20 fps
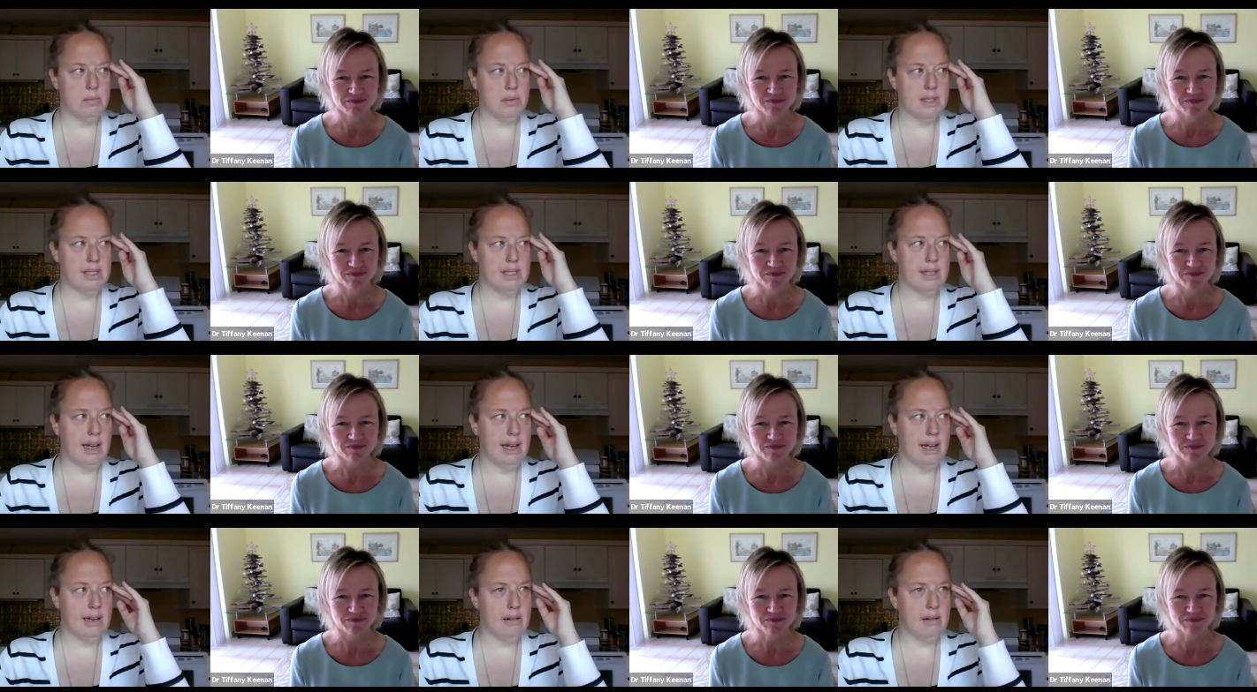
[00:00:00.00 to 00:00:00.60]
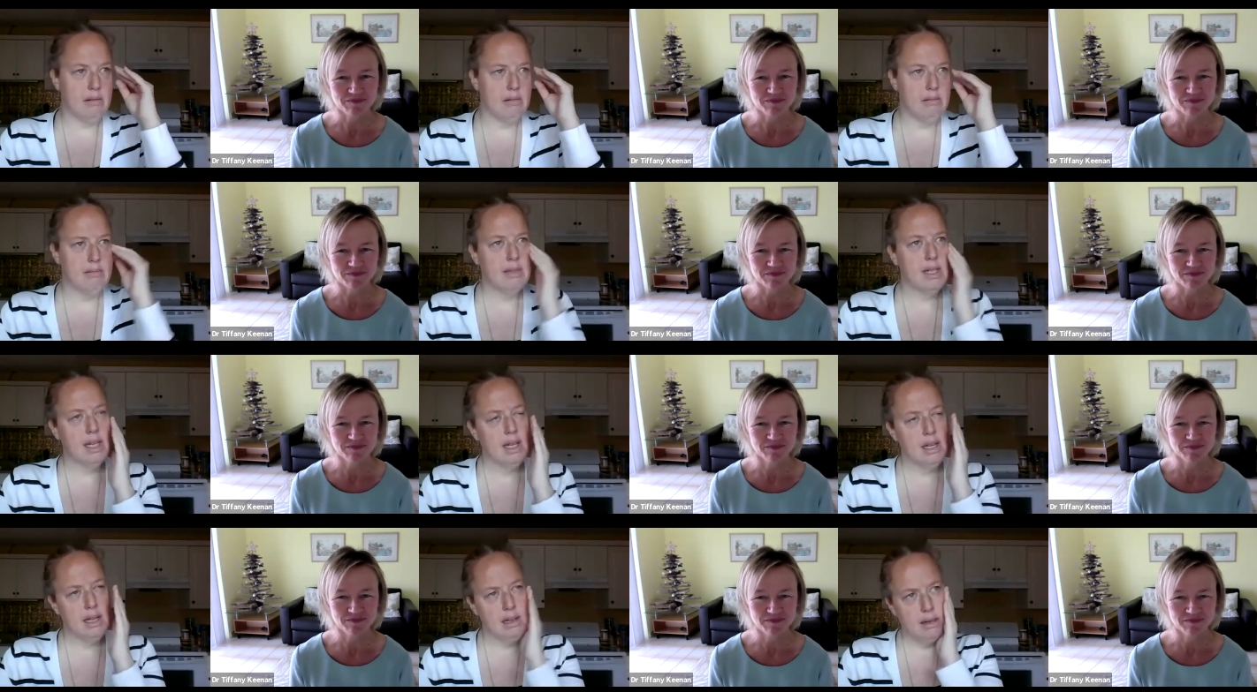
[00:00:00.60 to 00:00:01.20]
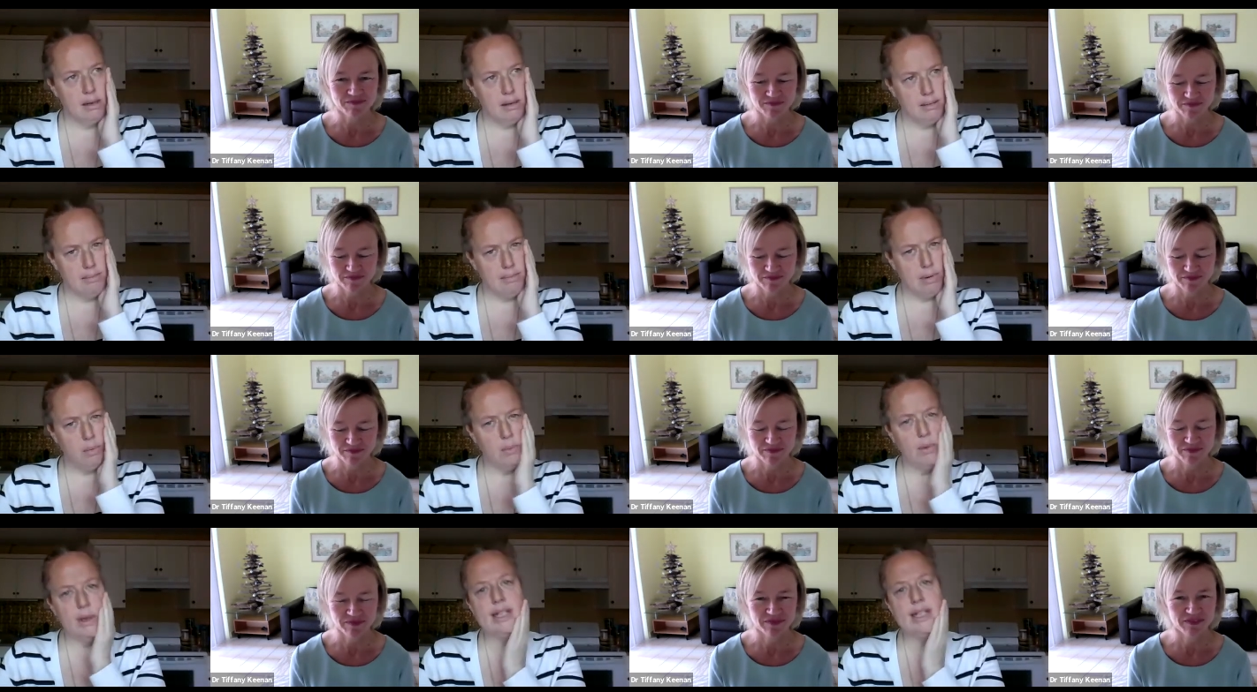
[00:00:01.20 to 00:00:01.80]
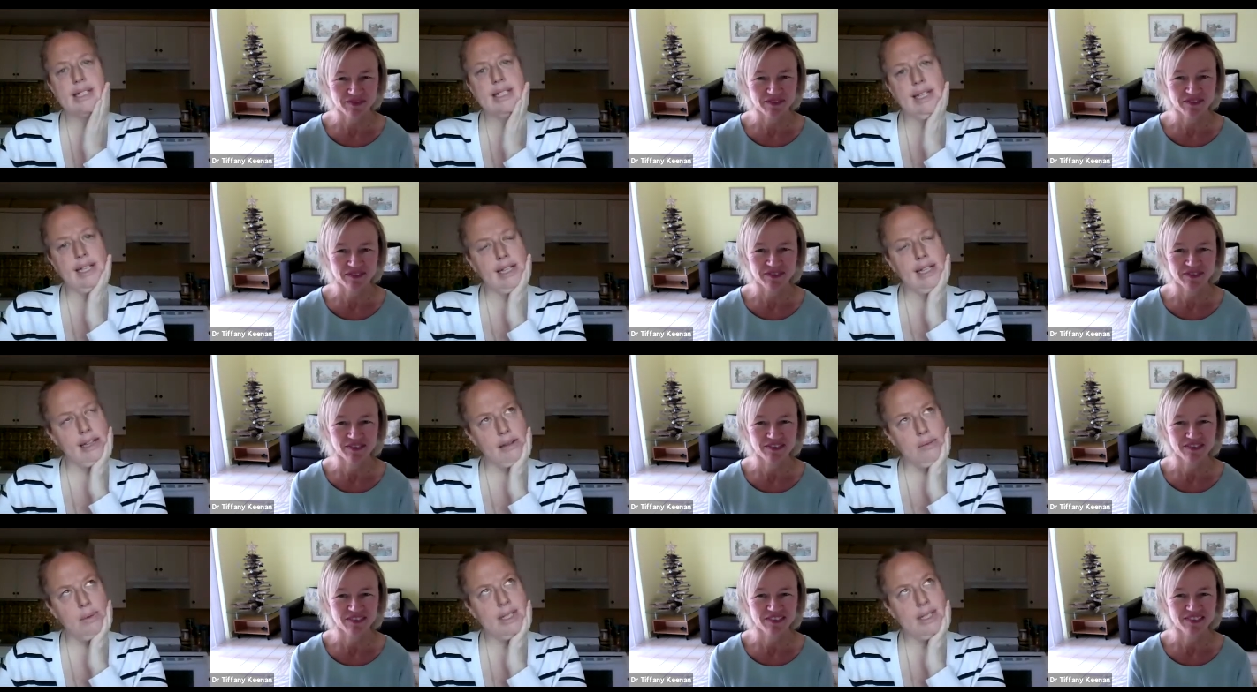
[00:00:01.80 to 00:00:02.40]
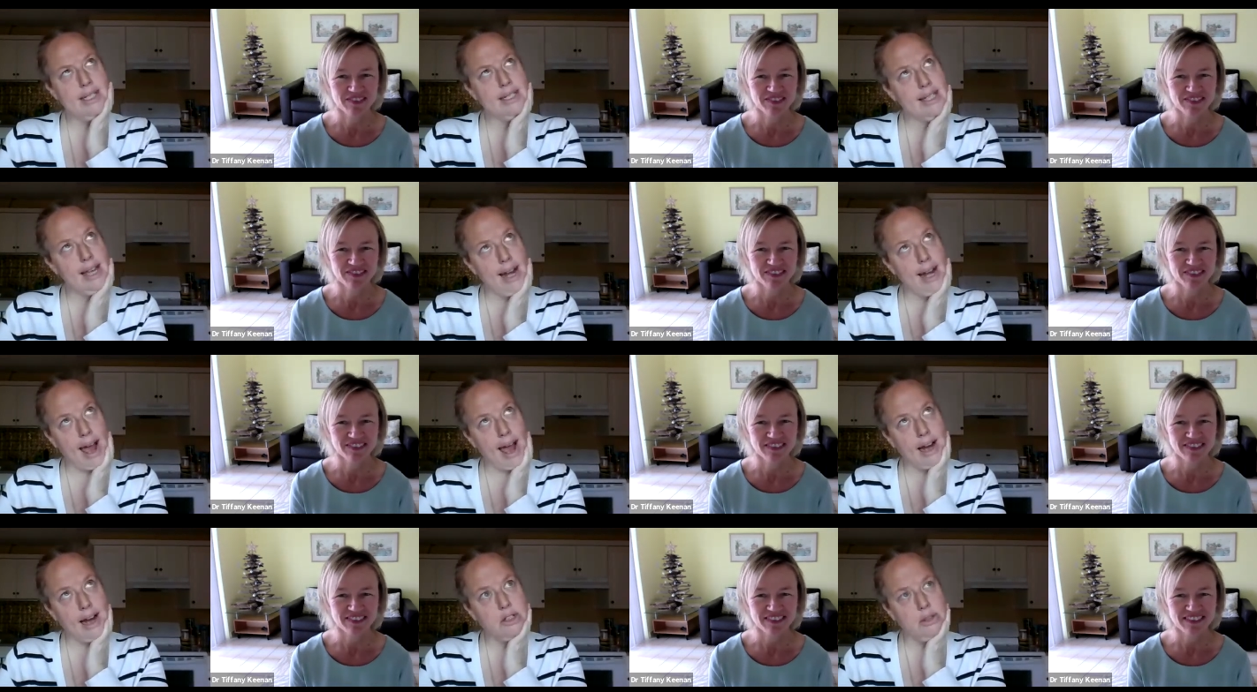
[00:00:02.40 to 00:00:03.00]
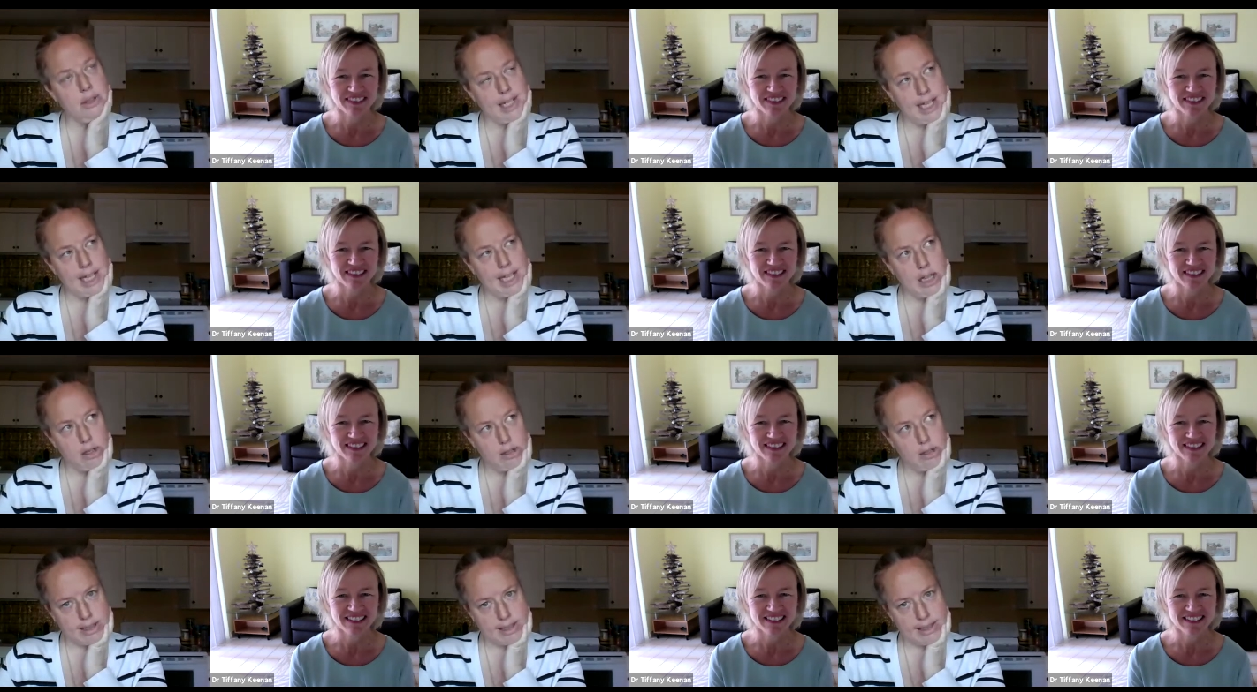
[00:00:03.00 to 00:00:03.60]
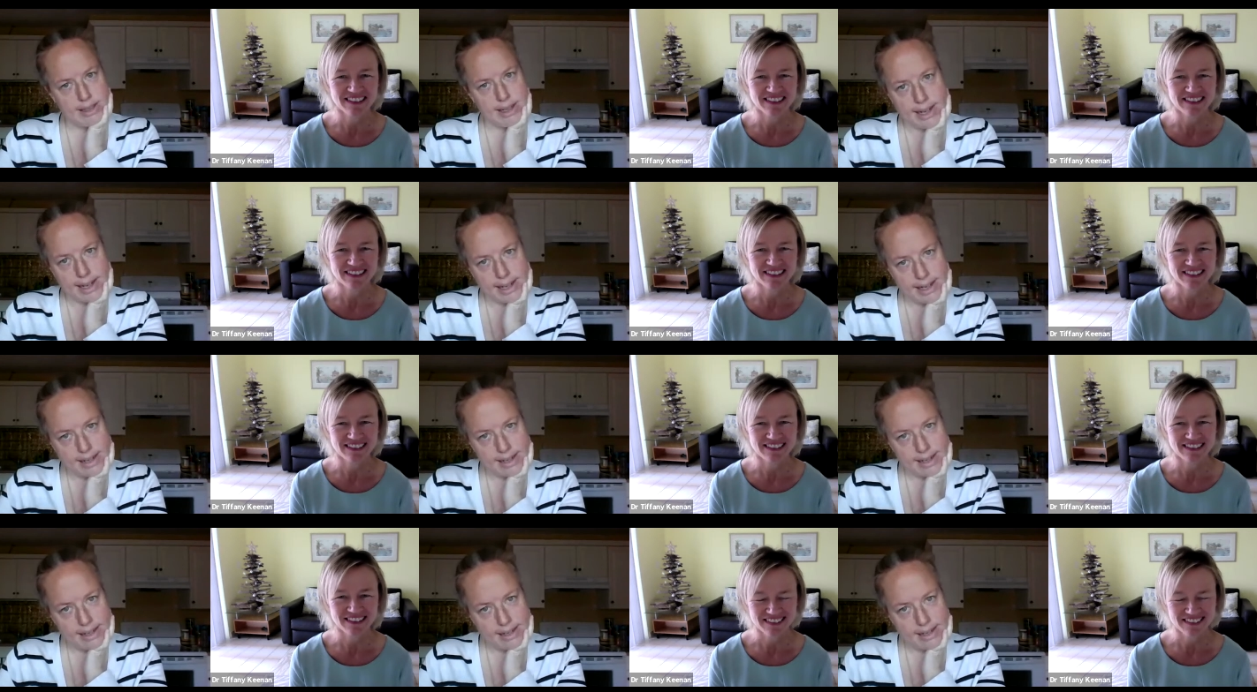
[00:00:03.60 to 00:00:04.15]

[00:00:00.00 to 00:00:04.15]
Speaker 1: was saying, but what does it what does that actually look like?